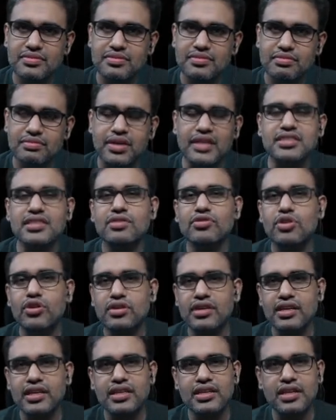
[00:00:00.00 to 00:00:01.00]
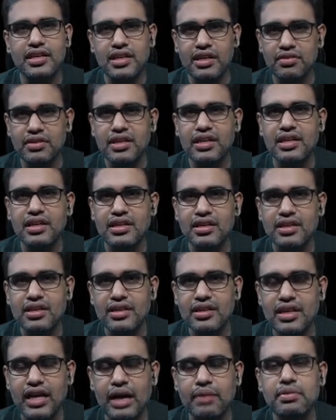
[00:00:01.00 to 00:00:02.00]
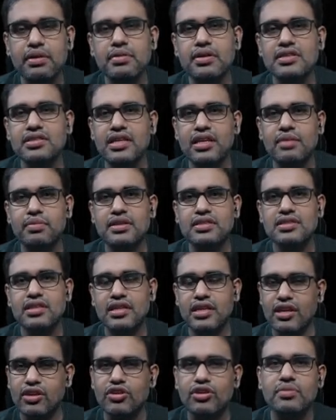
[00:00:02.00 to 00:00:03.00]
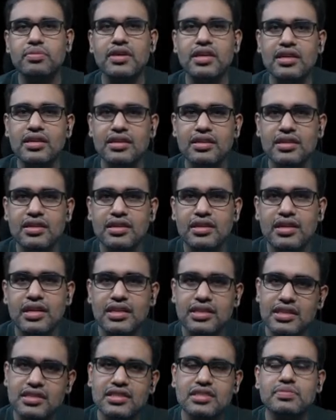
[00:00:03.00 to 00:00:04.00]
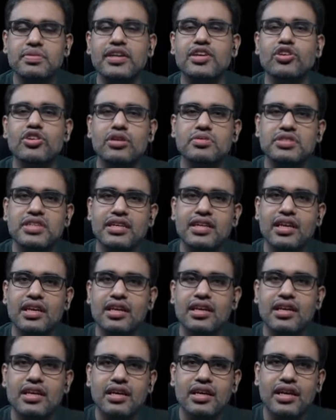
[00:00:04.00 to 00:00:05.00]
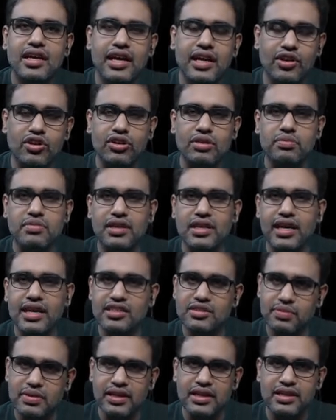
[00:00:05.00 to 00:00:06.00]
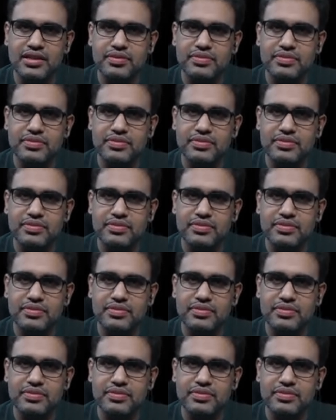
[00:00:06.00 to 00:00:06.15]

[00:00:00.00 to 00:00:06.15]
Myself Dr. Ankit Khandelwal, MBBS and MS in Anatomy. This is my YouTube channel Anatomy Explained.